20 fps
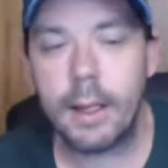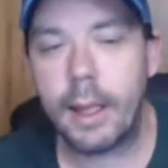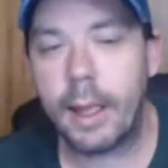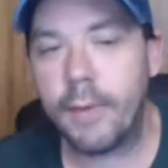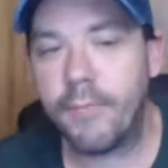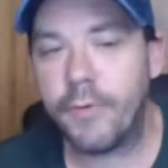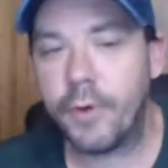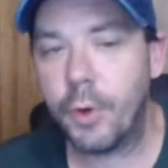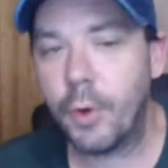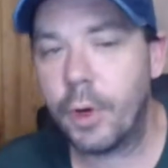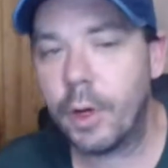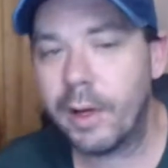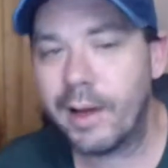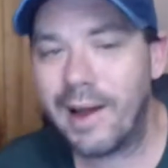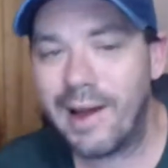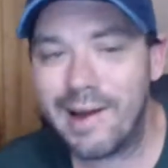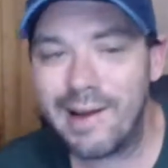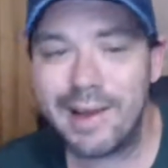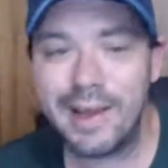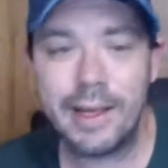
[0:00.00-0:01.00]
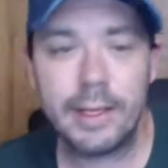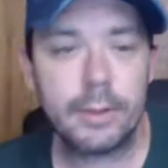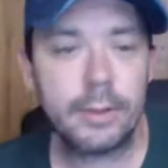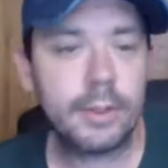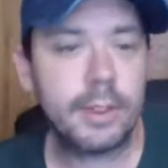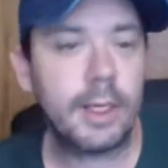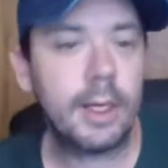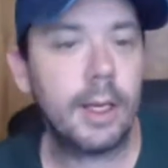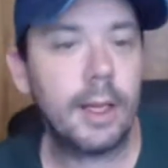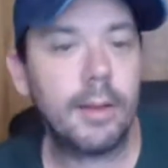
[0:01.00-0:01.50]
If you are not
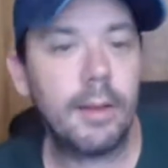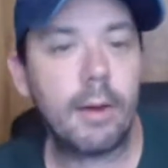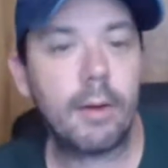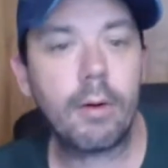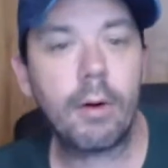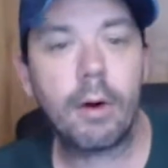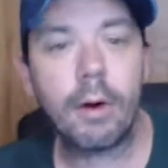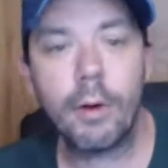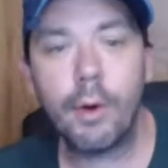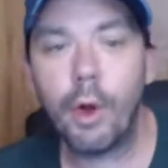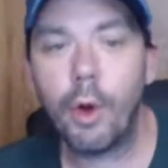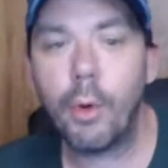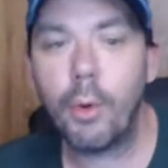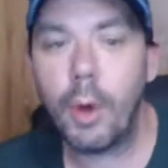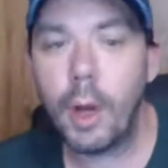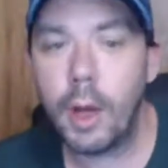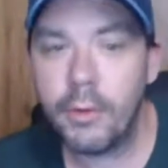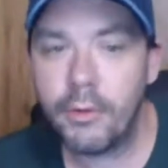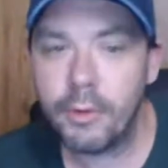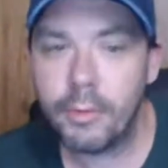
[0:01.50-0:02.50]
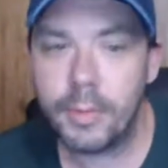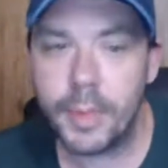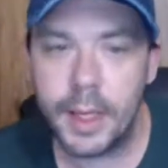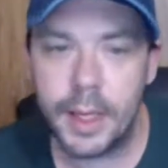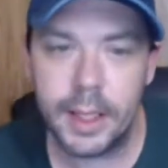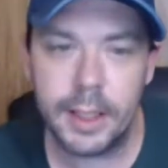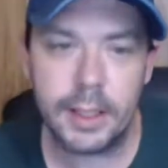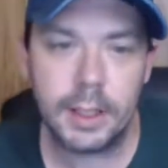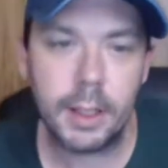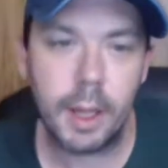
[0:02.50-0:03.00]
interested and there are no other
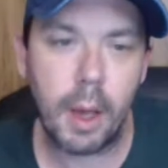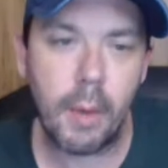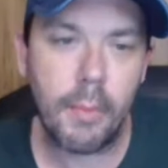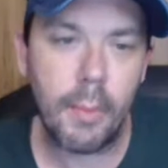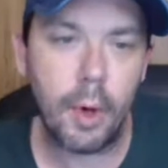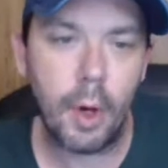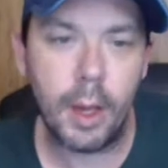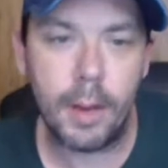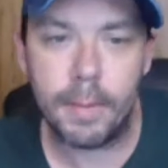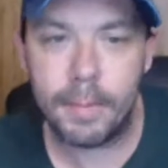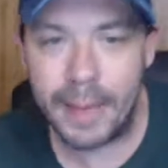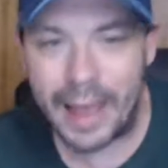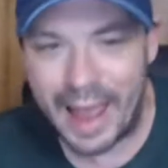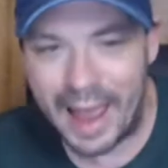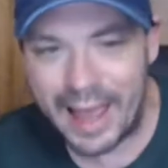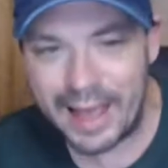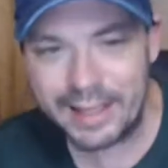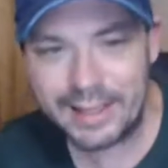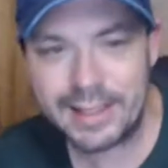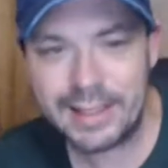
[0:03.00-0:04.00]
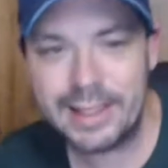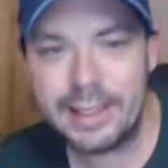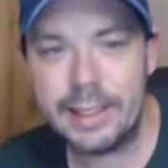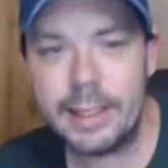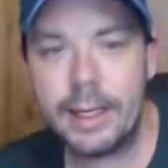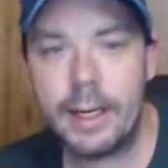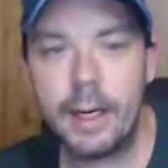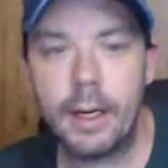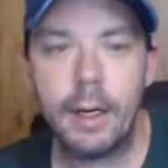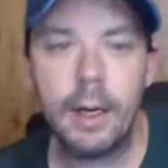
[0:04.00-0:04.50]
bids, put pass in
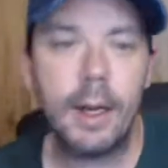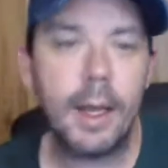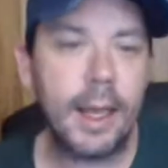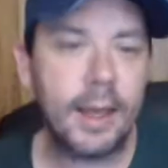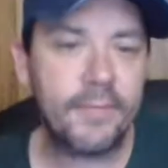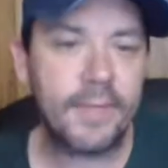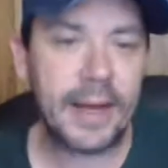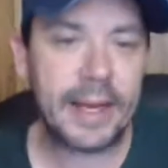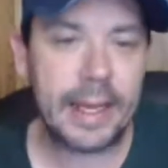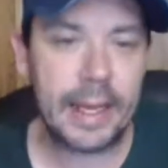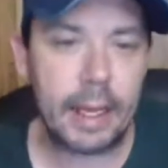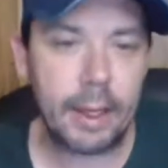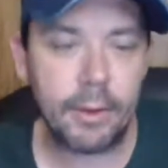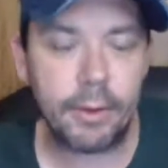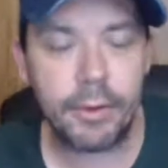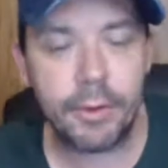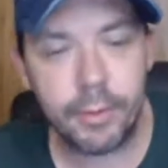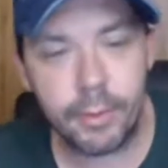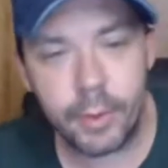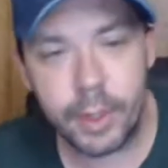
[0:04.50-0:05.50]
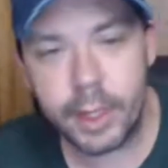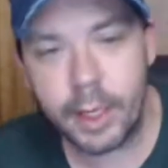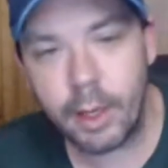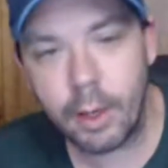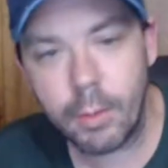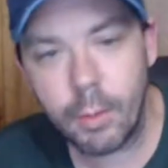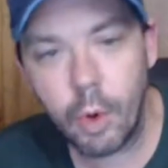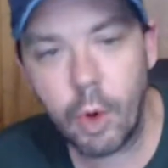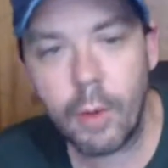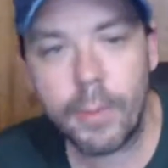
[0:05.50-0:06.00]
there. If I get 3 or
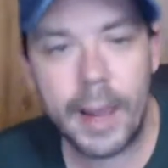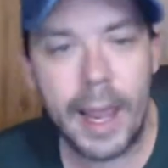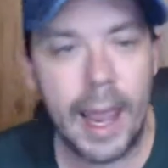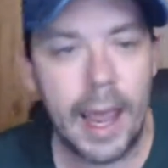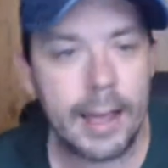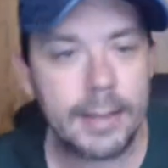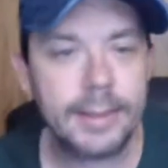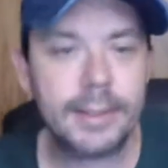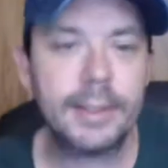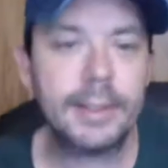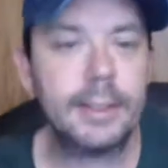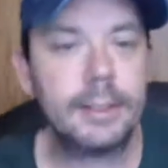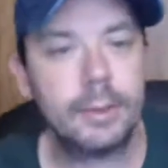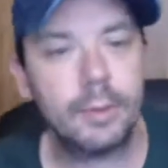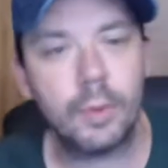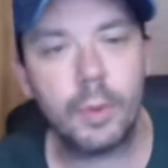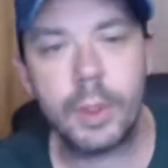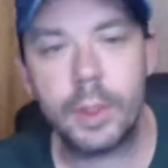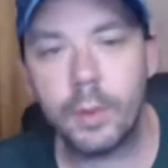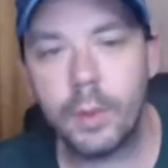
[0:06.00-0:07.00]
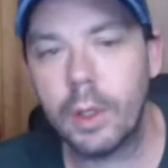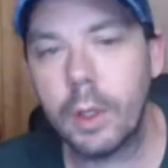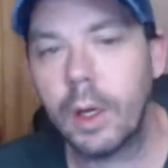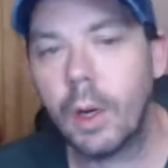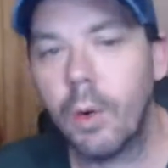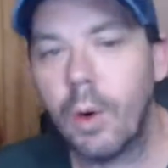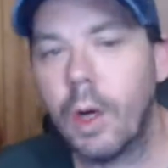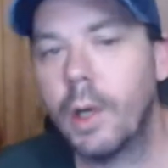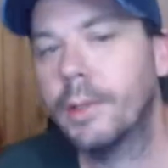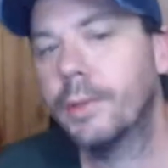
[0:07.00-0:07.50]
more passes, we will
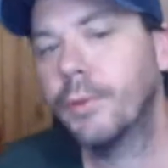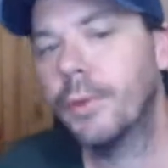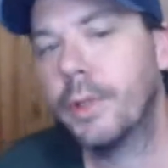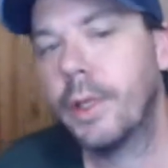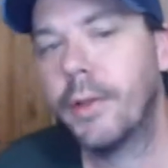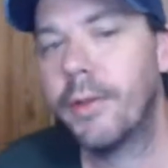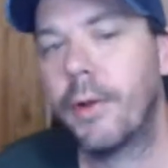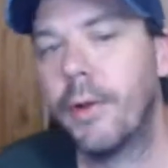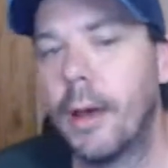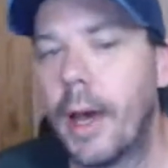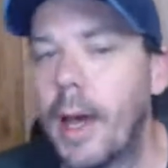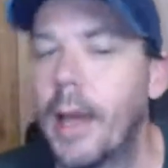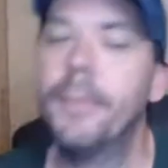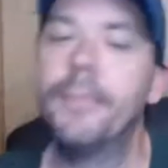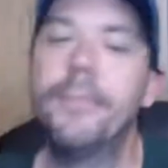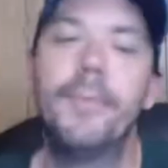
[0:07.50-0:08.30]
go on to another lot.